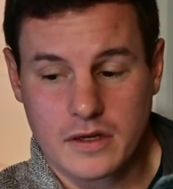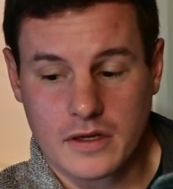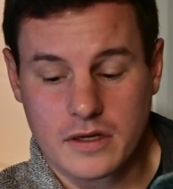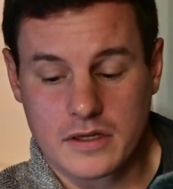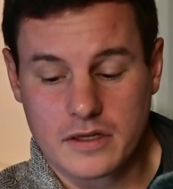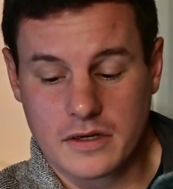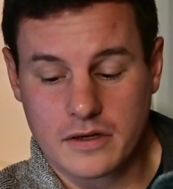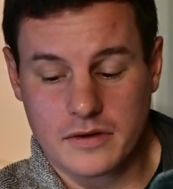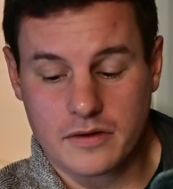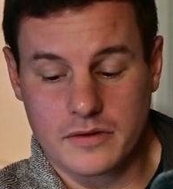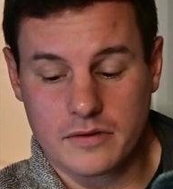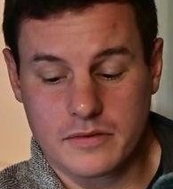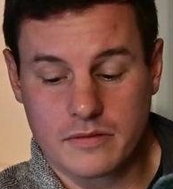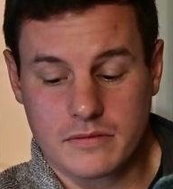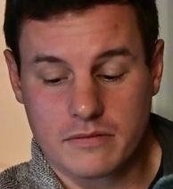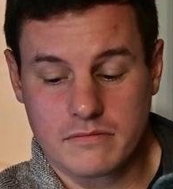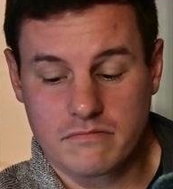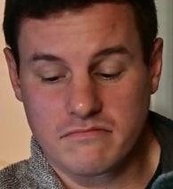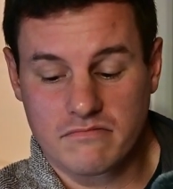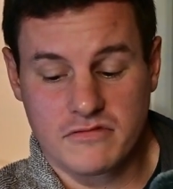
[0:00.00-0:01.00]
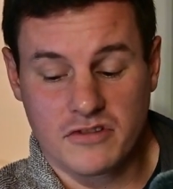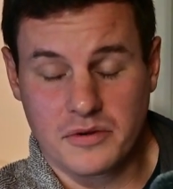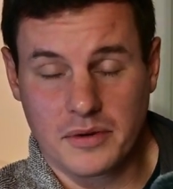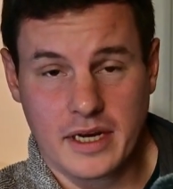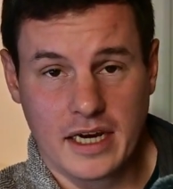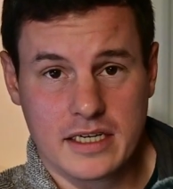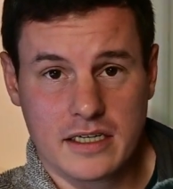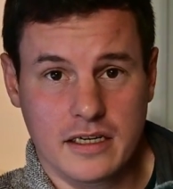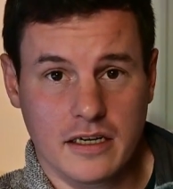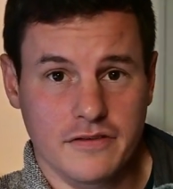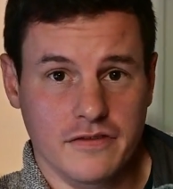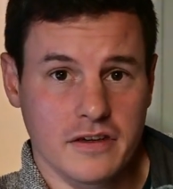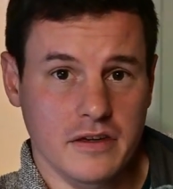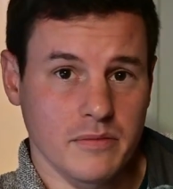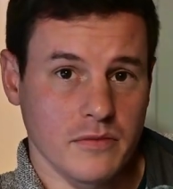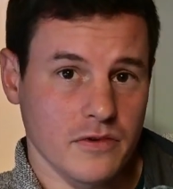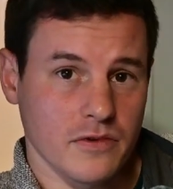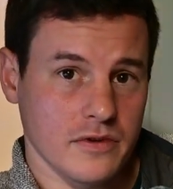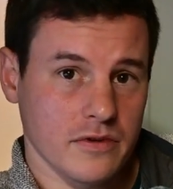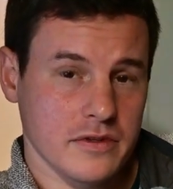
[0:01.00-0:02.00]
So do we add
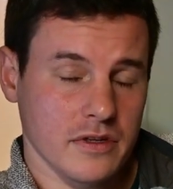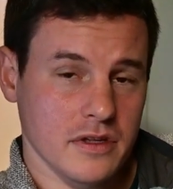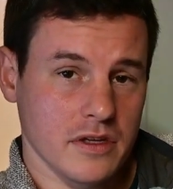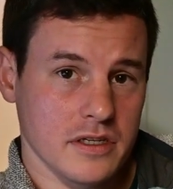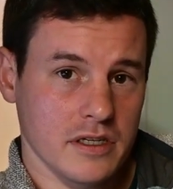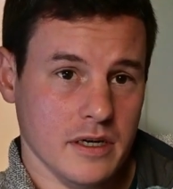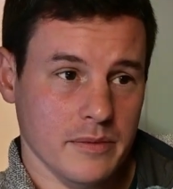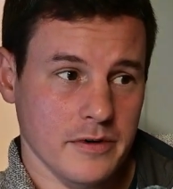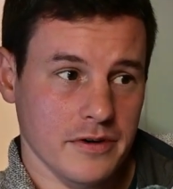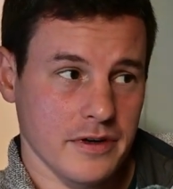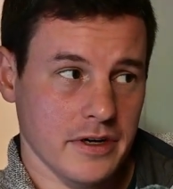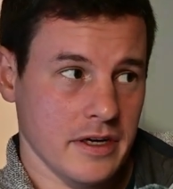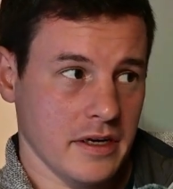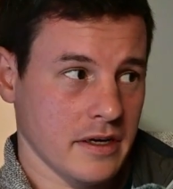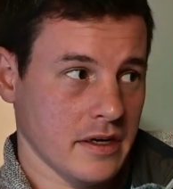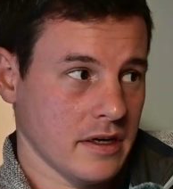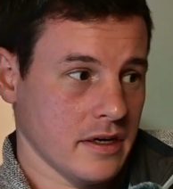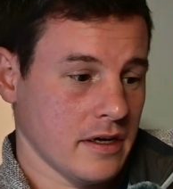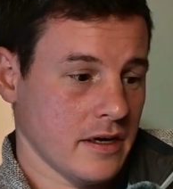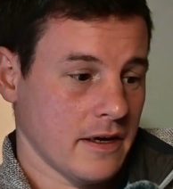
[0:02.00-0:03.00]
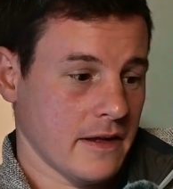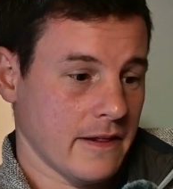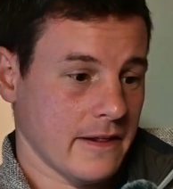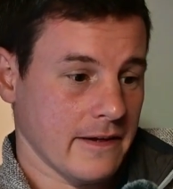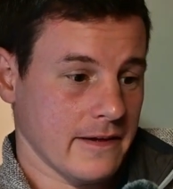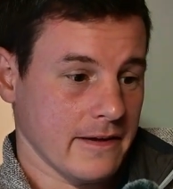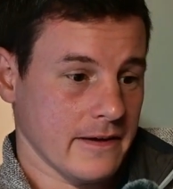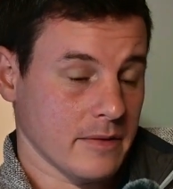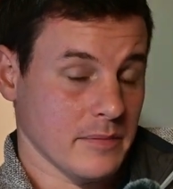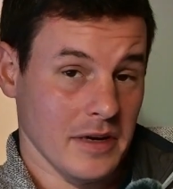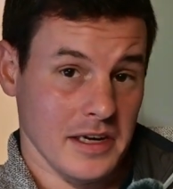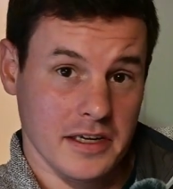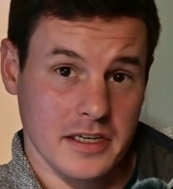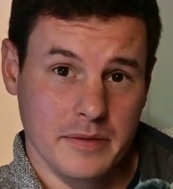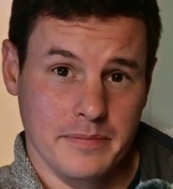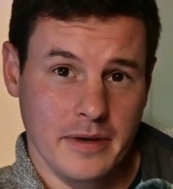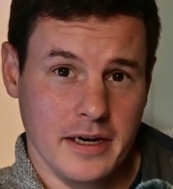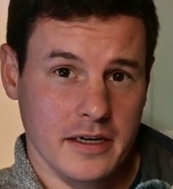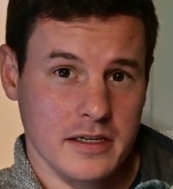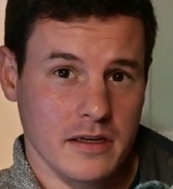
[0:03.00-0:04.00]
anything more to the summary?
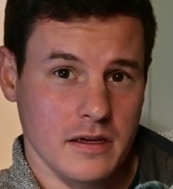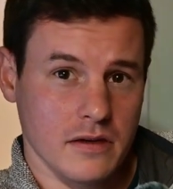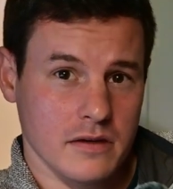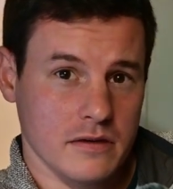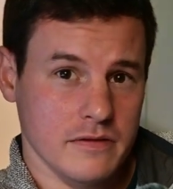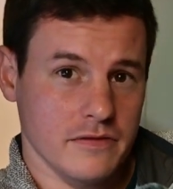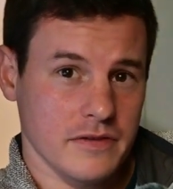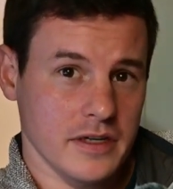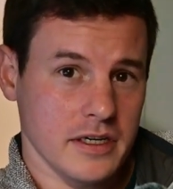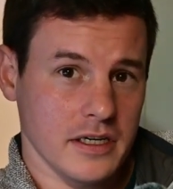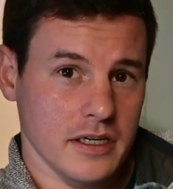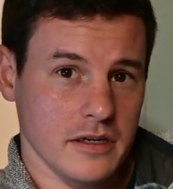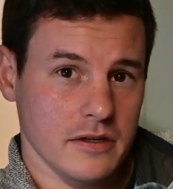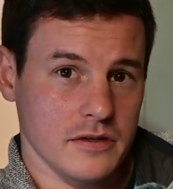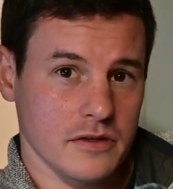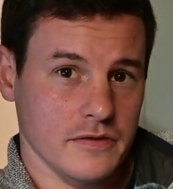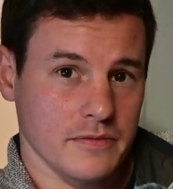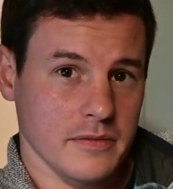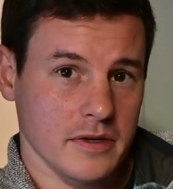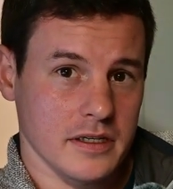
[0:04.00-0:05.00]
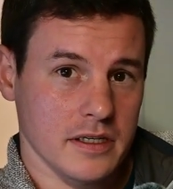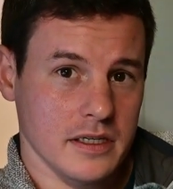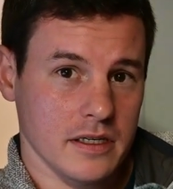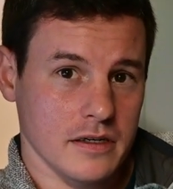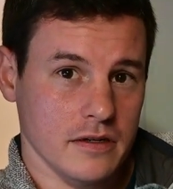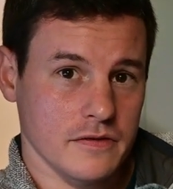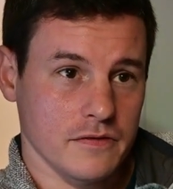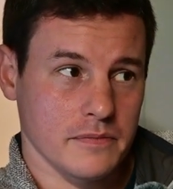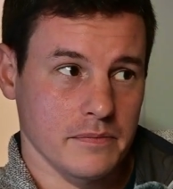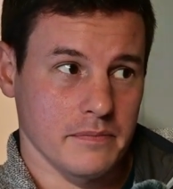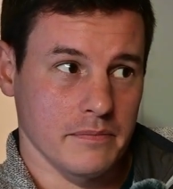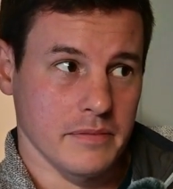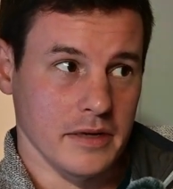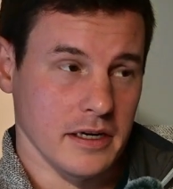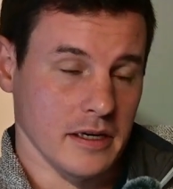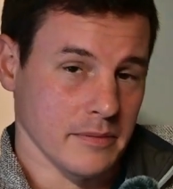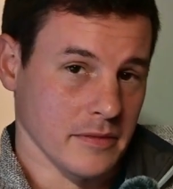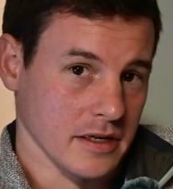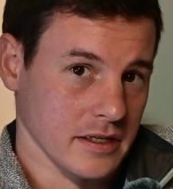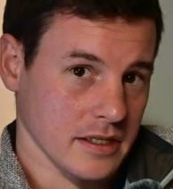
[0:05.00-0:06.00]
Expect a lot of videos of myself
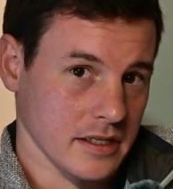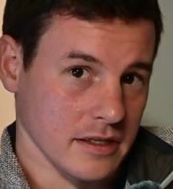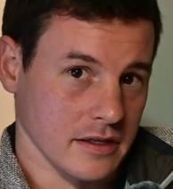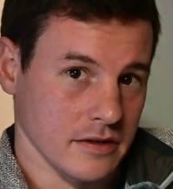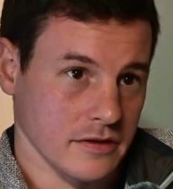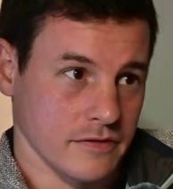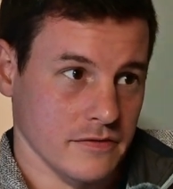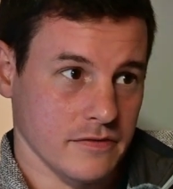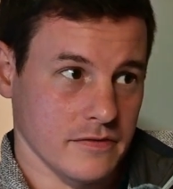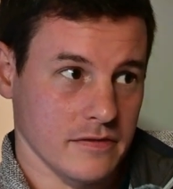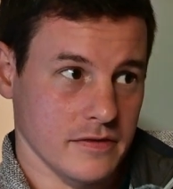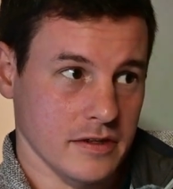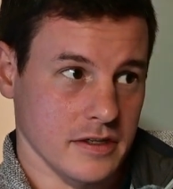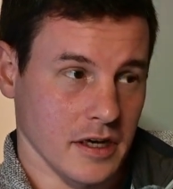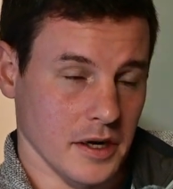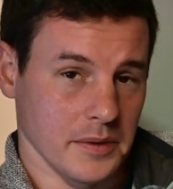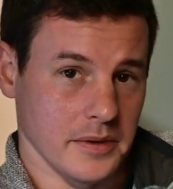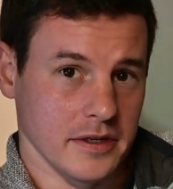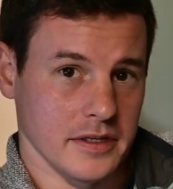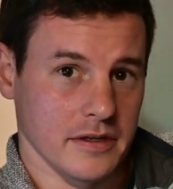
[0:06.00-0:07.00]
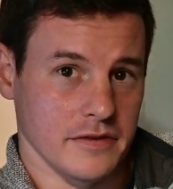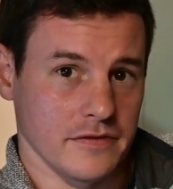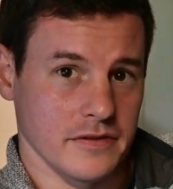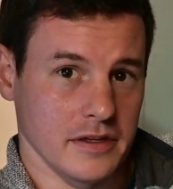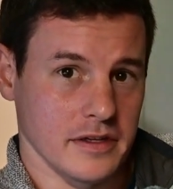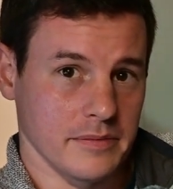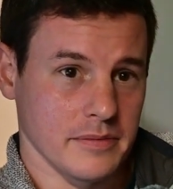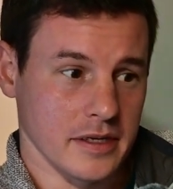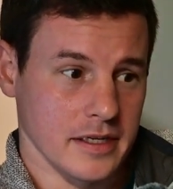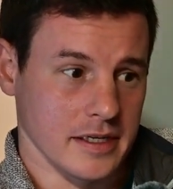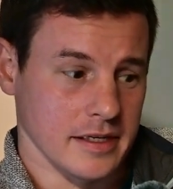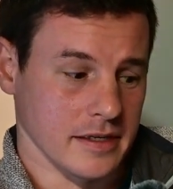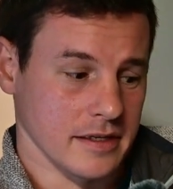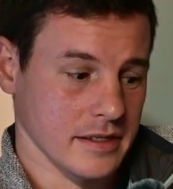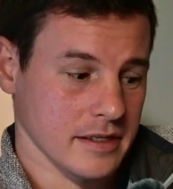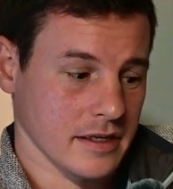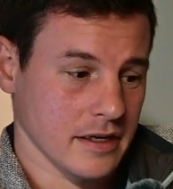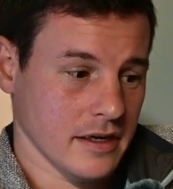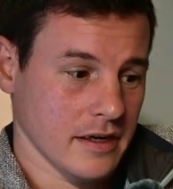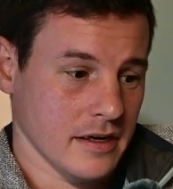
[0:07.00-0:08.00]
being myself, going to
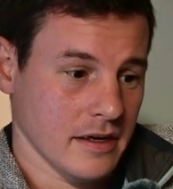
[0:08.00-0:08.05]
Philippines.